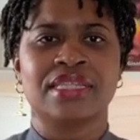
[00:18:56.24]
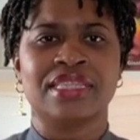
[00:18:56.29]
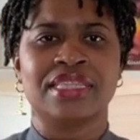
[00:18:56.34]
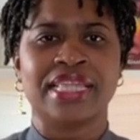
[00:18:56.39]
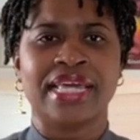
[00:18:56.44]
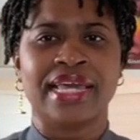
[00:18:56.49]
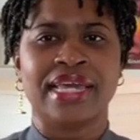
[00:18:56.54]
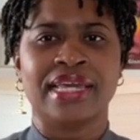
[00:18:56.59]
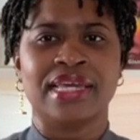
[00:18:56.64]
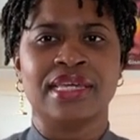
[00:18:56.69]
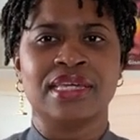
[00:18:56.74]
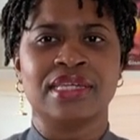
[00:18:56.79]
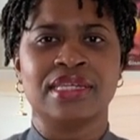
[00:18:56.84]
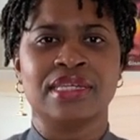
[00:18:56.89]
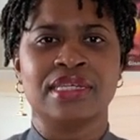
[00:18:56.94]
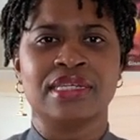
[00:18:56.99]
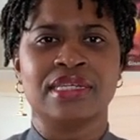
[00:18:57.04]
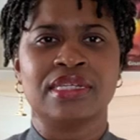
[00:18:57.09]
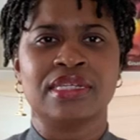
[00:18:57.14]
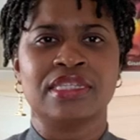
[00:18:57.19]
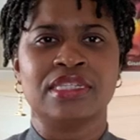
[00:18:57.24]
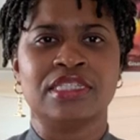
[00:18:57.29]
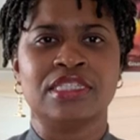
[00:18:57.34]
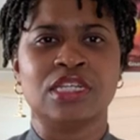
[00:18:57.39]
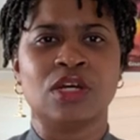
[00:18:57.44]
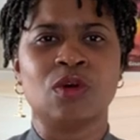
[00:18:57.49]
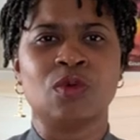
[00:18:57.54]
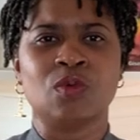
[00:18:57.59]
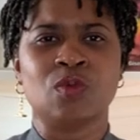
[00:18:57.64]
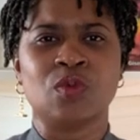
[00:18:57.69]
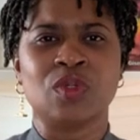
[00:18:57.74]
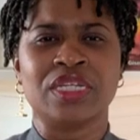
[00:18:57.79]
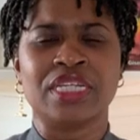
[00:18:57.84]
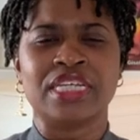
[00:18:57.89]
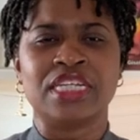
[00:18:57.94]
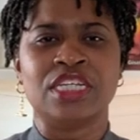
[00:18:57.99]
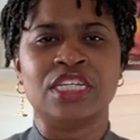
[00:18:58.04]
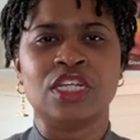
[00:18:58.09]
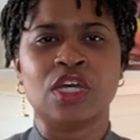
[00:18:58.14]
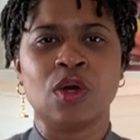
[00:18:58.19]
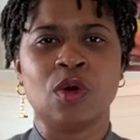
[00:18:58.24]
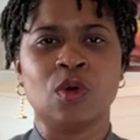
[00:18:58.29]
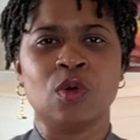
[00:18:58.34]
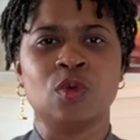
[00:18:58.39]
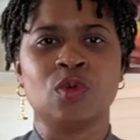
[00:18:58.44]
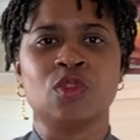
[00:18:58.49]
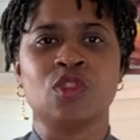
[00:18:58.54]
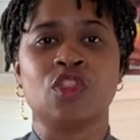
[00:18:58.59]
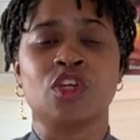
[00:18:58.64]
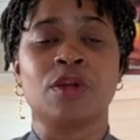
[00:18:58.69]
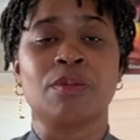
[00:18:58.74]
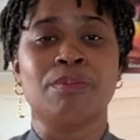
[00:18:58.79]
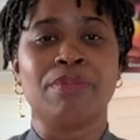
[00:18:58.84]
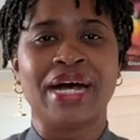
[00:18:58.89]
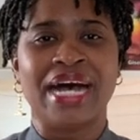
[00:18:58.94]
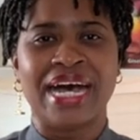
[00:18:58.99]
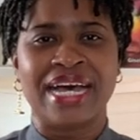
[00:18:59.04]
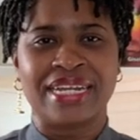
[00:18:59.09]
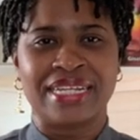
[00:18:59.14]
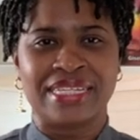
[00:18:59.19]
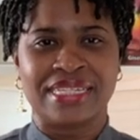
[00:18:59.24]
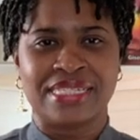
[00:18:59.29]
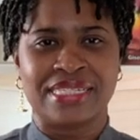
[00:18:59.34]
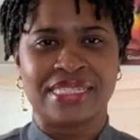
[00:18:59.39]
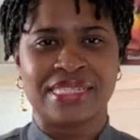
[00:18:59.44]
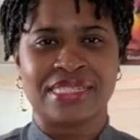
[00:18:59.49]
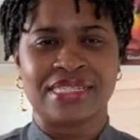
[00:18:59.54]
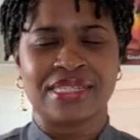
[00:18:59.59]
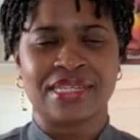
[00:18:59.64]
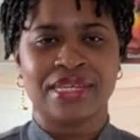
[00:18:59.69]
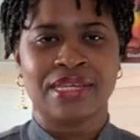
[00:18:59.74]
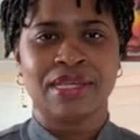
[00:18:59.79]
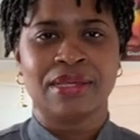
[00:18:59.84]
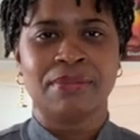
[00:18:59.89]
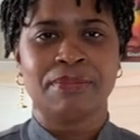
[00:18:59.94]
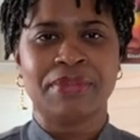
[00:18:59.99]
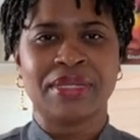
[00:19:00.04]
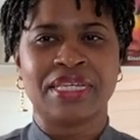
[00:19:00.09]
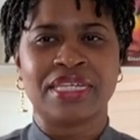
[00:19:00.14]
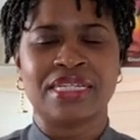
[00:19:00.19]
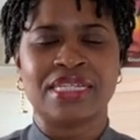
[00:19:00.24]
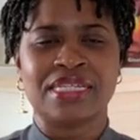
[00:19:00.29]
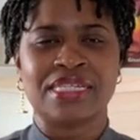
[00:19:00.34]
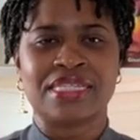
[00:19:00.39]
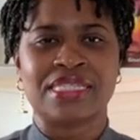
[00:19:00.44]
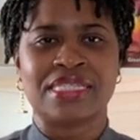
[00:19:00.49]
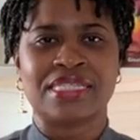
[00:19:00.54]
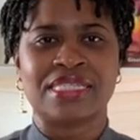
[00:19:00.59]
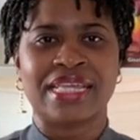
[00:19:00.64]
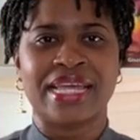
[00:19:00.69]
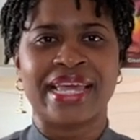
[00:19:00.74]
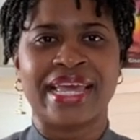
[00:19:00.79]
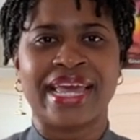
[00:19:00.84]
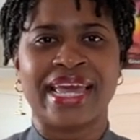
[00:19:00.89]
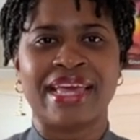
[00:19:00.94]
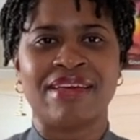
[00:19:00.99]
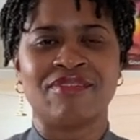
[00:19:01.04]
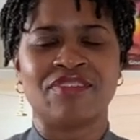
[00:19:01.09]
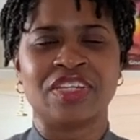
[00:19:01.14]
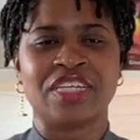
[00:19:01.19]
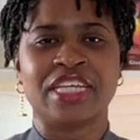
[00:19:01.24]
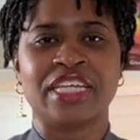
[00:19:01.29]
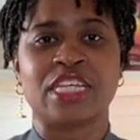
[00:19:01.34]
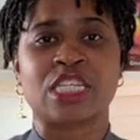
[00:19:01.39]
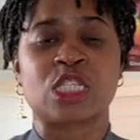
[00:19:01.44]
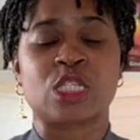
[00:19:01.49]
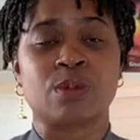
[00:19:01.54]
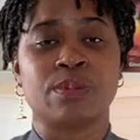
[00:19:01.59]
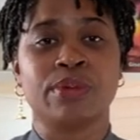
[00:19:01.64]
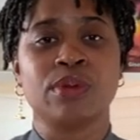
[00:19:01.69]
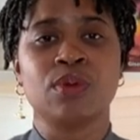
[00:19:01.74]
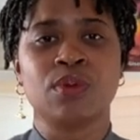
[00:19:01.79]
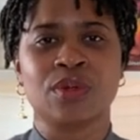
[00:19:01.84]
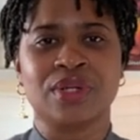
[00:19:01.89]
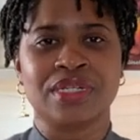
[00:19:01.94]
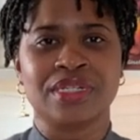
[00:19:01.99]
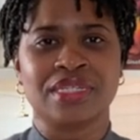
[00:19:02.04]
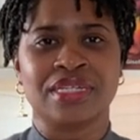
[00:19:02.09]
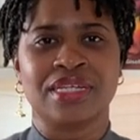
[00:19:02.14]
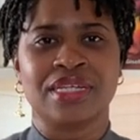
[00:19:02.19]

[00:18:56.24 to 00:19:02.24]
they don't really know their bodies because they haven't explored